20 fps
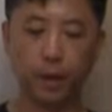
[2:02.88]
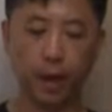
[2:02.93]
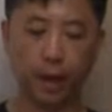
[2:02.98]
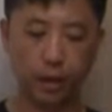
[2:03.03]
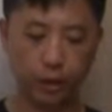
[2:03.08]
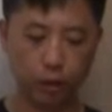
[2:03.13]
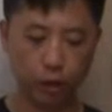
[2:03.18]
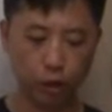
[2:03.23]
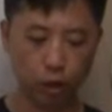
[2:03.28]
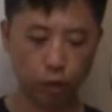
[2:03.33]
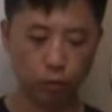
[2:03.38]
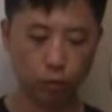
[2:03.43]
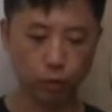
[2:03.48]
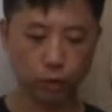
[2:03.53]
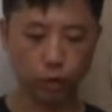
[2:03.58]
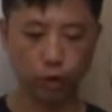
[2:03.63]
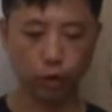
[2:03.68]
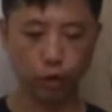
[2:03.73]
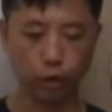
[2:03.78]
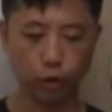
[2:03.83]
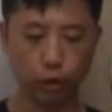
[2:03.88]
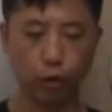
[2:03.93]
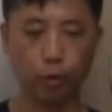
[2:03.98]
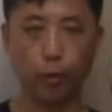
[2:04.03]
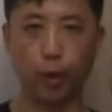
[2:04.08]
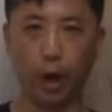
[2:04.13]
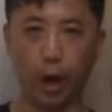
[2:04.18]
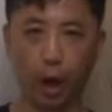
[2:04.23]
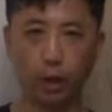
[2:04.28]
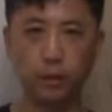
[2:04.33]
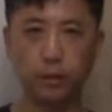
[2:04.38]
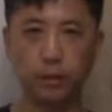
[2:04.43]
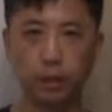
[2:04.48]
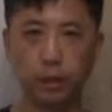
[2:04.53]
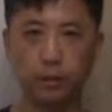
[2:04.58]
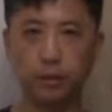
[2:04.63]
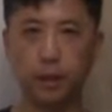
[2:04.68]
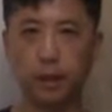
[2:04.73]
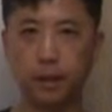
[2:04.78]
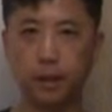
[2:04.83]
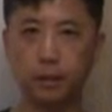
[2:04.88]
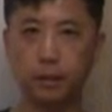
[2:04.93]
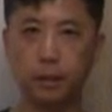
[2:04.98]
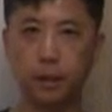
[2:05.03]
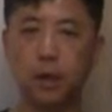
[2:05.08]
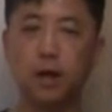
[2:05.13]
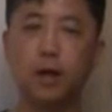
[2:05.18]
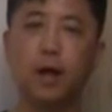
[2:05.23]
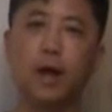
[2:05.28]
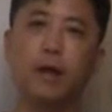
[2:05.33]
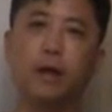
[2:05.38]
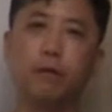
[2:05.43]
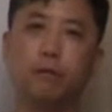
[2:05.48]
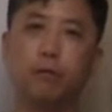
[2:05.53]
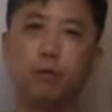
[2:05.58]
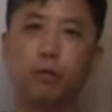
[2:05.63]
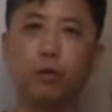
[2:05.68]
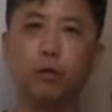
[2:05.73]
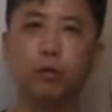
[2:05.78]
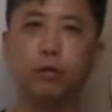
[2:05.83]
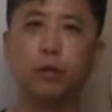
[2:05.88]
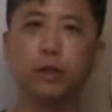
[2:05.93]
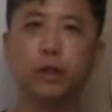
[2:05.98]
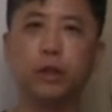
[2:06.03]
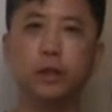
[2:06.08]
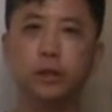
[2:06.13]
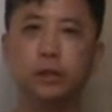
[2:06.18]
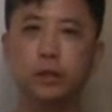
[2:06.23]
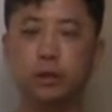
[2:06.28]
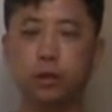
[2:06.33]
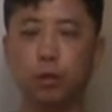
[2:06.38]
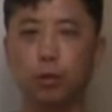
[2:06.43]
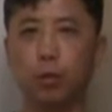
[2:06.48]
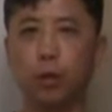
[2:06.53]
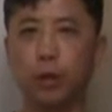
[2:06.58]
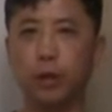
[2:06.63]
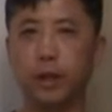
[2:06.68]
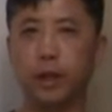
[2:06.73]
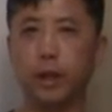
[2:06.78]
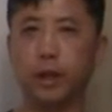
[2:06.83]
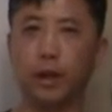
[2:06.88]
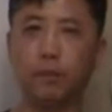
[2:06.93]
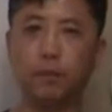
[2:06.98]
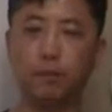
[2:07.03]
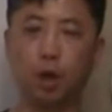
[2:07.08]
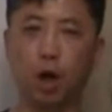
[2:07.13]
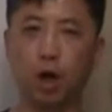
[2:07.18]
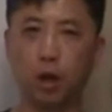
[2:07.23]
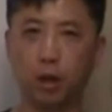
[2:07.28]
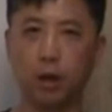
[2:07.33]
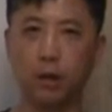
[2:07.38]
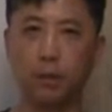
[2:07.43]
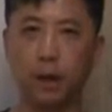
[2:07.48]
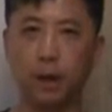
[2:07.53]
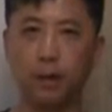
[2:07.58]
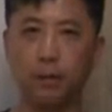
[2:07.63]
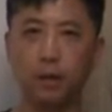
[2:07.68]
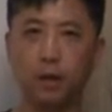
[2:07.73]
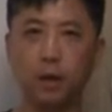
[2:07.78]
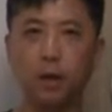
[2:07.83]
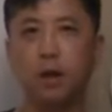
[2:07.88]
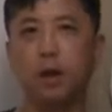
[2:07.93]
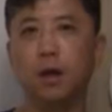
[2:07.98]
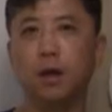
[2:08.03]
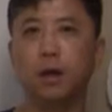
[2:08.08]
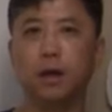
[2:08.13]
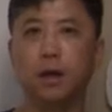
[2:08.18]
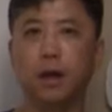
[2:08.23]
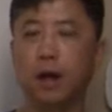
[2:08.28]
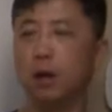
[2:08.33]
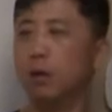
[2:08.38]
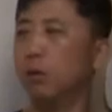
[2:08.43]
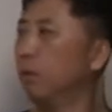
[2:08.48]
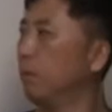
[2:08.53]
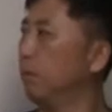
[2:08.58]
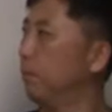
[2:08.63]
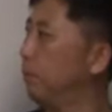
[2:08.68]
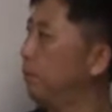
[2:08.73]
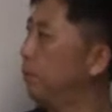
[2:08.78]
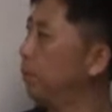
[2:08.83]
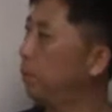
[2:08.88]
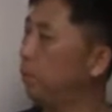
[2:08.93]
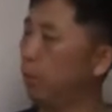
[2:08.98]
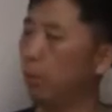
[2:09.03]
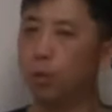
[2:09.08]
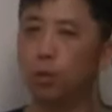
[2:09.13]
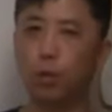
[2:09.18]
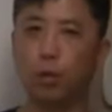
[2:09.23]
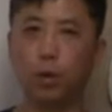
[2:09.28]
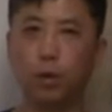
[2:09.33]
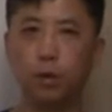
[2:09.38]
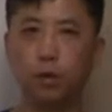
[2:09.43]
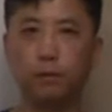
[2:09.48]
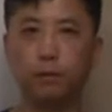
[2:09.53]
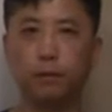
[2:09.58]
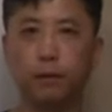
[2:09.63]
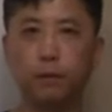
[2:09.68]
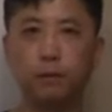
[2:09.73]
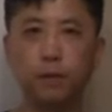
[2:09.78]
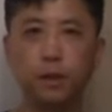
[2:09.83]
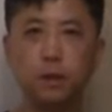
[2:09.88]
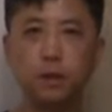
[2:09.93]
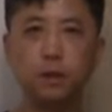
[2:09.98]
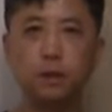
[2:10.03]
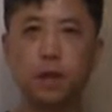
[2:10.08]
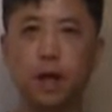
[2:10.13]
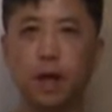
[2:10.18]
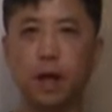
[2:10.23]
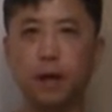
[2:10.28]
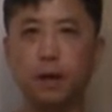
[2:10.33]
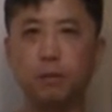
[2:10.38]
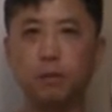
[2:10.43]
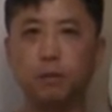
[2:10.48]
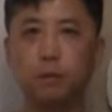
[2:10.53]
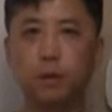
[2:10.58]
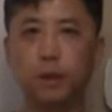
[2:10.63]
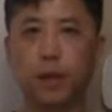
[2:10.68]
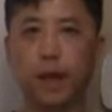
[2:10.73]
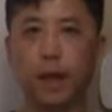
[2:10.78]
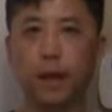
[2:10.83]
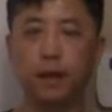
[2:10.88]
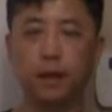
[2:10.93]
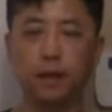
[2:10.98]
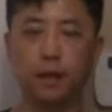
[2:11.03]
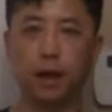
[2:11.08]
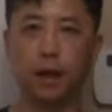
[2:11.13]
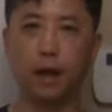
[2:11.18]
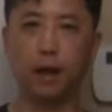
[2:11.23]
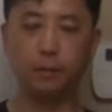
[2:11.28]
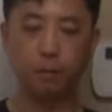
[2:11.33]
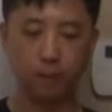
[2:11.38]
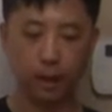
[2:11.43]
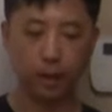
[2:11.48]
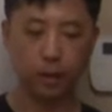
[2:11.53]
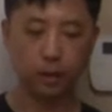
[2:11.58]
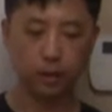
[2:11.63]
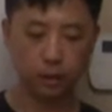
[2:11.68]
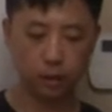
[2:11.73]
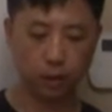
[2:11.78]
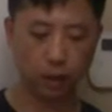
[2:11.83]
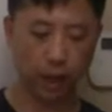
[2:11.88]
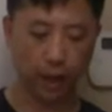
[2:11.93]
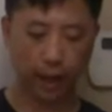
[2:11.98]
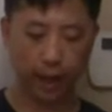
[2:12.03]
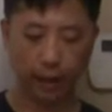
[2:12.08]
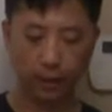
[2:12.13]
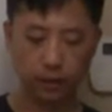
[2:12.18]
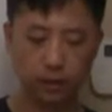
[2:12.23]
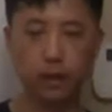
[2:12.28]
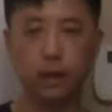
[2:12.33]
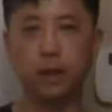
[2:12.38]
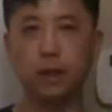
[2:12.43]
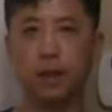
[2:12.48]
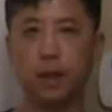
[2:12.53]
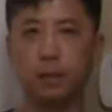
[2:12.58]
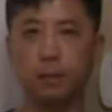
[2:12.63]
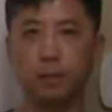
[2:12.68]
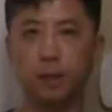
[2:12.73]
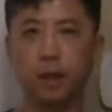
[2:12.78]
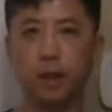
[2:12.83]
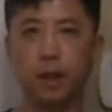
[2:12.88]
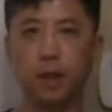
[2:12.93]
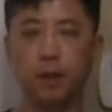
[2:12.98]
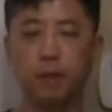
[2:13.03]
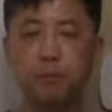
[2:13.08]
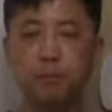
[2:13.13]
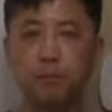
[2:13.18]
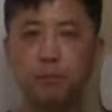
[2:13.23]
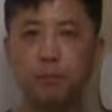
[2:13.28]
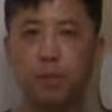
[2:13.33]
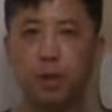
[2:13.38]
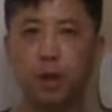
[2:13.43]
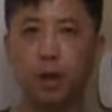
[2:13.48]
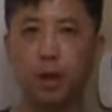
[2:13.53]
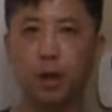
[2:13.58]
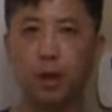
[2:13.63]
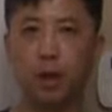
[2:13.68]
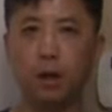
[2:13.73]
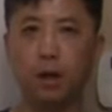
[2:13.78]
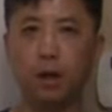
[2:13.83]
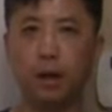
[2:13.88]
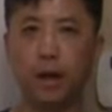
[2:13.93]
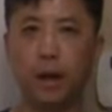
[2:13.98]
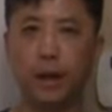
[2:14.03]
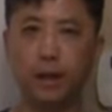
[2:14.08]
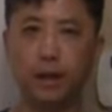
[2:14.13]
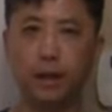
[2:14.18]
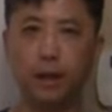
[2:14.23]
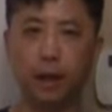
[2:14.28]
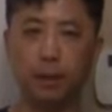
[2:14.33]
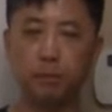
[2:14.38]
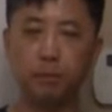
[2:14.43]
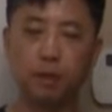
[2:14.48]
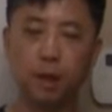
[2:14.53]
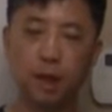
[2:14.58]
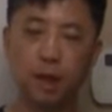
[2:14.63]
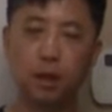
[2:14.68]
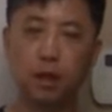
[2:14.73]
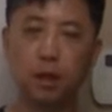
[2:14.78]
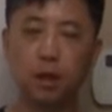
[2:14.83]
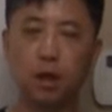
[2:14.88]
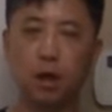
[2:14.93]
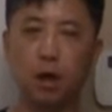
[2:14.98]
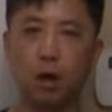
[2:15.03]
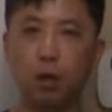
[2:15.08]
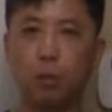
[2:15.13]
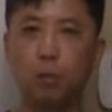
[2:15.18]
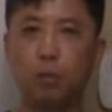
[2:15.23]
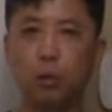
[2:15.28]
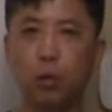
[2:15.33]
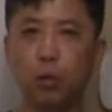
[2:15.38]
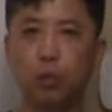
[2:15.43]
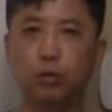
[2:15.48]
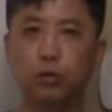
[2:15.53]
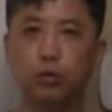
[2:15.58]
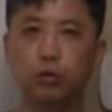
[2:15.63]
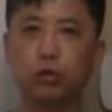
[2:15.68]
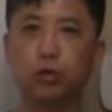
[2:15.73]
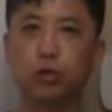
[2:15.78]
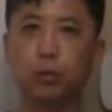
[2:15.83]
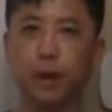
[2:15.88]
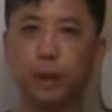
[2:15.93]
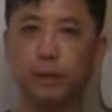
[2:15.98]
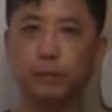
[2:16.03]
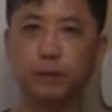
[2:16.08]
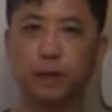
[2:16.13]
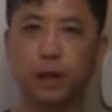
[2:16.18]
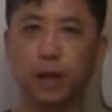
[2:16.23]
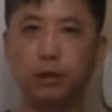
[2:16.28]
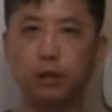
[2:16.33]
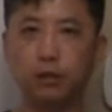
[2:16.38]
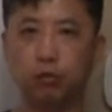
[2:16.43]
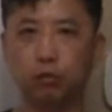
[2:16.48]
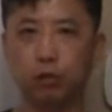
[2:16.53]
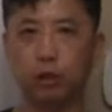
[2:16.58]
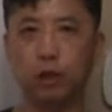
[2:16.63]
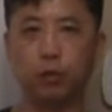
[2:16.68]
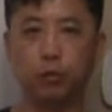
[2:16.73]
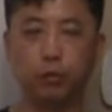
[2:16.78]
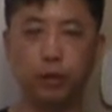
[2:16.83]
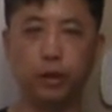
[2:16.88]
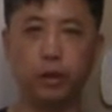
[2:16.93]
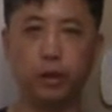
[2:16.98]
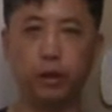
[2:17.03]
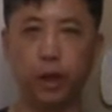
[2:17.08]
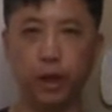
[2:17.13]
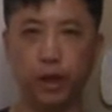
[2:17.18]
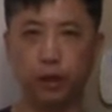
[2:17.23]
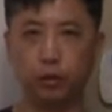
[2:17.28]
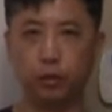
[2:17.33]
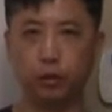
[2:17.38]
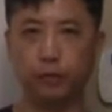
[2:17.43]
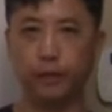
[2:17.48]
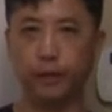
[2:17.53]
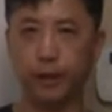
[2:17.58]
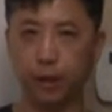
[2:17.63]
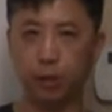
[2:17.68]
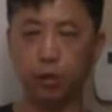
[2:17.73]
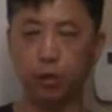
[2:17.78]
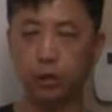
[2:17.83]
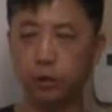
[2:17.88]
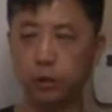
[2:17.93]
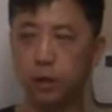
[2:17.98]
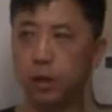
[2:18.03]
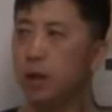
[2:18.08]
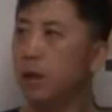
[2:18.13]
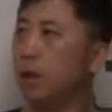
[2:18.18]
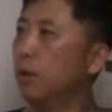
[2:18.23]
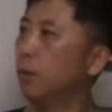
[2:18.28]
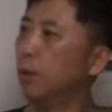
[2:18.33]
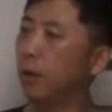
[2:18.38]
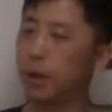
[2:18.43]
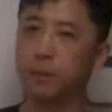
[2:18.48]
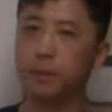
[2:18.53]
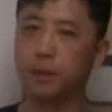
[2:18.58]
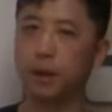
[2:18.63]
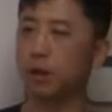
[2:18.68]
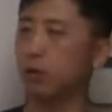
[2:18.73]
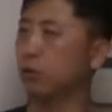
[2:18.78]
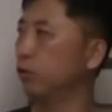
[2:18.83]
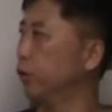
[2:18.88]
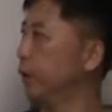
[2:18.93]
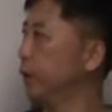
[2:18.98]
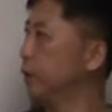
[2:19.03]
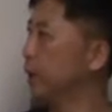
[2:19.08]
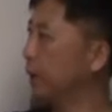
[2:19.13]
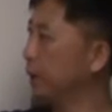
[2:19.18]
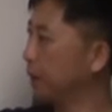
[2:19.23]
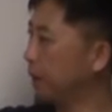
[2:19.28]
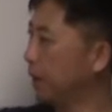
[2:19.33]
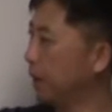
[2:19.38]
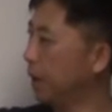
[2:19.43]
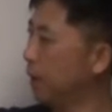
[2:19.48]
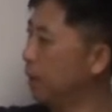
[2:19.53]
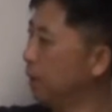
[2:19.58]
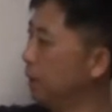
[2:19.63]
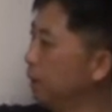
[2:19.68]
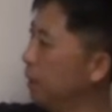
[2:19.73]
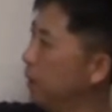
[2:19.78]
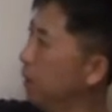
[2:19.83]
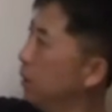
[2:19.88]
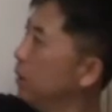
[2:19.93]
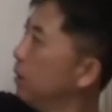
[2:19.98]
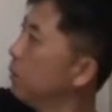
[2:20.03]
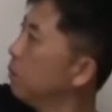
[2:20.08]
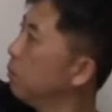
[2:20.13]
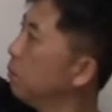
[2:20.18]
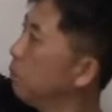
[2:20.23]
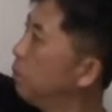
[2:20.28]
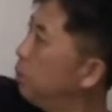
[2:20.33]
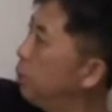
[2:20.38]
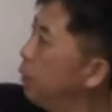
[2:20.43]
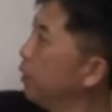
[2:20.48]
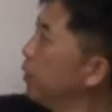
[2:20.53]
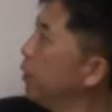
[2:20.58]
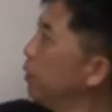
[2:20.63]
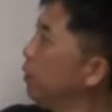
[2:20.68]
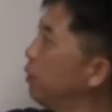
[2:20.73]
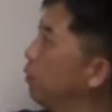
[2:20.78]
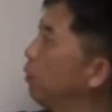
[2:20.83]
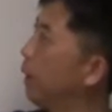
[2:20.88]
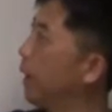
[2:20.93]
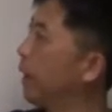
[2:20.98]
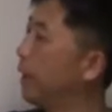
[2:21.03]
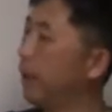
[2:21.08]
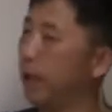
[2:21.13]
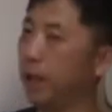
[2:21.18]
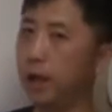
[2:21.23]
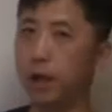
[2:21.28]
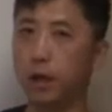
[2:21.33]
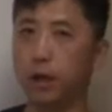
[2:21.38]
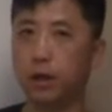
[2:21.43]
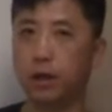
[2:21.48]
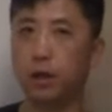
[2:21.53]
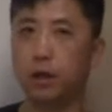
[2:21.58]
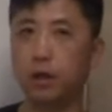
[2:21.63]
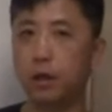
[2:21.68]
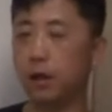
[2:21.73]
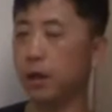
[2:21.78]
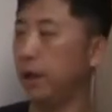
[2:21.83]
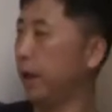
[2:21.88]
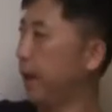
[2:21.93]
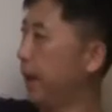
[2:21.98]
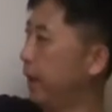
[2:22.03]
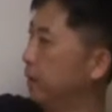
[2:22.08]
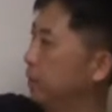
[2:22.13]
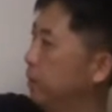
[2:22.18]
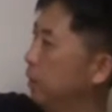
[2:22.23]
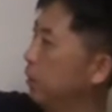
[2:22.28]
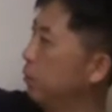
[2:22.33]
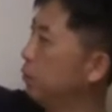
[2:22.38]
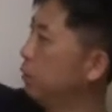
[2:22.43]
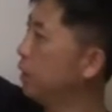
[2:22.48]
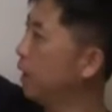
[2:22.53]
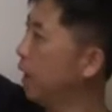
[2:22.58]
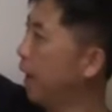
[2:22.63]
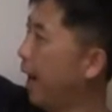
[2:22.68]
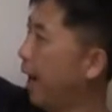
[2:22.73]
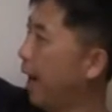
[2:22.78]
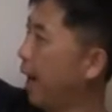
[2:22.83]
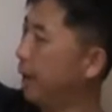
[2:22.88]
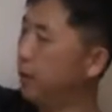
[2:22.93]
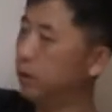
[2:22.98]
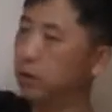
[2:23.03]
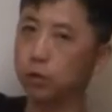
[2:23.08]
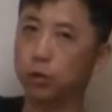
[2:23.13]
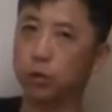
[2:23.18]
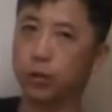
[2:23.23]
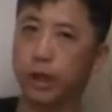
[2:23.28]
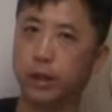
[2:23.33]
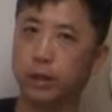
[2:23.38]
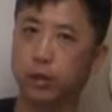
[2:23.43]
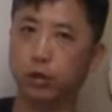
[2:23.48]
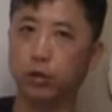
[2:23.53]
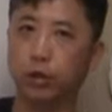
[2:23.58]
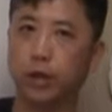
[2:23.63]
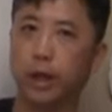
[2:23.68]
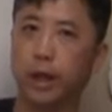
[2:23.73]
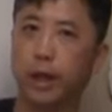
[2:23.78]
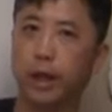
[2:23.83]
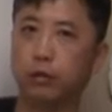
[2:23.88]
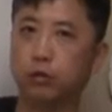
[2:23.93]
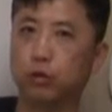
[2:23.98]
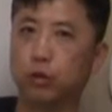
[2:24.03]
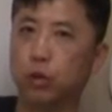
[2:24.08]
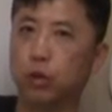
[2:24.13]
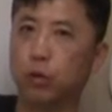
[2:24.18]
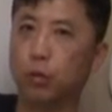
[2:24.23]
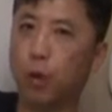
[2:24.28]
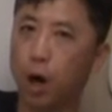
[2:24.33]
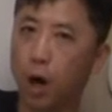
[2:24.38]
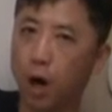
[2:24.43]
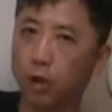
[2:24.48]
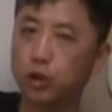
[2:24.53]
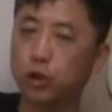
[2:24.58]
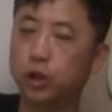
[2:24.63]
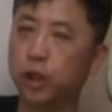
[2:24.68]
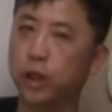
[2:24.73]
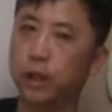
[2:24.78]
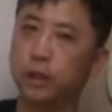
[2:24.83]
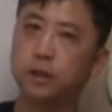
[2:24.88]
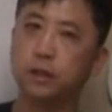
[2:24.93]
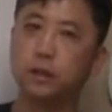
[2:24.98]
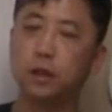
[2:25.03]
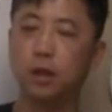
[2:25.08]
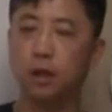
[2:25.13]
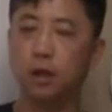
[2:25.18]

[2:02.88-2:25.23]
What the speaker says: And third one is curiosity-based, and the fourth one is the one that I'm talking about. Now, from this time that I made the slides, and I'm gonna, I'm not gonna upload to the website together with the lecture videos. What I'm gonna do is I'm gonna put right here as a slide so that you can actually watch and